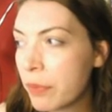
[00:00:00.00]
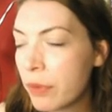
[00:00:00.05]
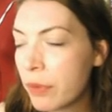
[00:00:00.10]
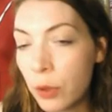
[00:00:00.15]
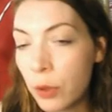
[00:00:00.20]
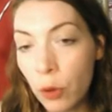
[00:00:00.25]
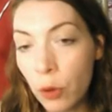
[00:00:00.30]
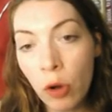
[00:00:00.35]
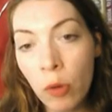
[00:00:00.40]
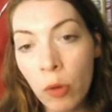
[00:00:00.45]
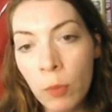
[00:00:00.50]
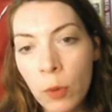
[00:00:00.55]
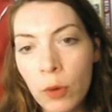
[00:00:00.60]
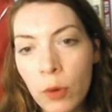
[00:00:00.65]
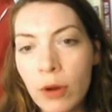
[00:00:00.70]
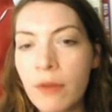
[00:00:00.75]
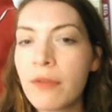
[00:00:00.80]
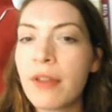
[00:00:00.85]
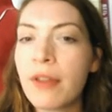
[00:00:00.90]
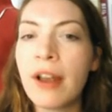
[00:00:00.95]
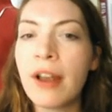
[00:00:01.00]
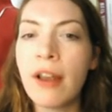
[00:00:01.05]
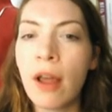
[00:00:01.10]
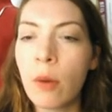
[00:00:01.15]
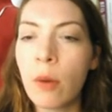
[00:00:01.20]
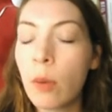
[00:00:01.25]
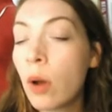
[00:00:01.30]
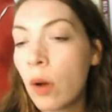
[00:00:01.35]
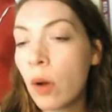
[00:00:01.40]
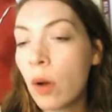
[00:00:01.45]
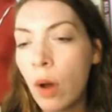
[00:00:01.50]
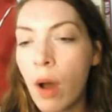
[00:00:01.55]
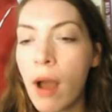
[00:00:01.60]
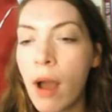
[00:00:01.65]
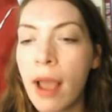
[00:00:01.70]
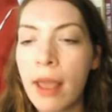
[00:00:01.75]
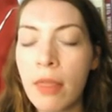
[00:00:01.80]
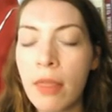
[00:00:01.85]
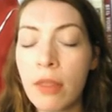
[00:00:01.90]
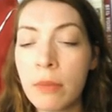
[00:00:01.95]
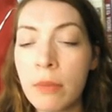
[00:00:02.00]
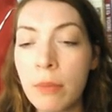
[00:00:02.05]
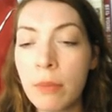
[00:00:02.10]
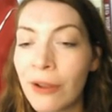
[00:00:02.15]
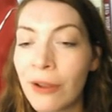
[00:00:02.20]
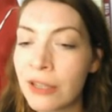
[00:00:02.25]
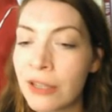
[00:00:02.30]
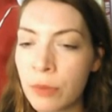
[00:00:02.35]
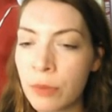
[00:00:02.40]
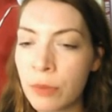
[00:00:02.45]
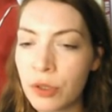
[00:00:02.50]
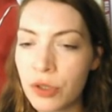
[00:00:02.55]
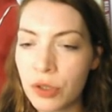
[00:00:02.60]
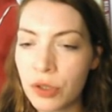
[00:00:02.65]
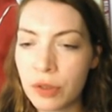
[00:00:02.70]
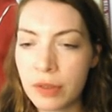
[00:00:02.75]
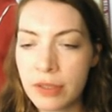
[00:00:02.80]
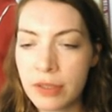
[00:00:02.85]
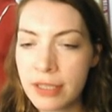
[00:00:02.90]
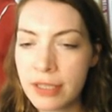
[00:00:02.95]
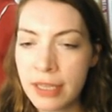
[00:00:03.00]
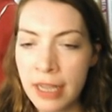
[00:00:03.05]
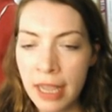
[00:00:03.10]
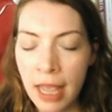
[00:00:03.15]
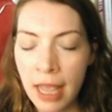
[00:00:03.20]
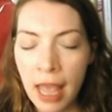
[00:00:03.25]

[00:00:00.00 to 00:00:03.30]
the norm, or if they're lower or higher than most modules.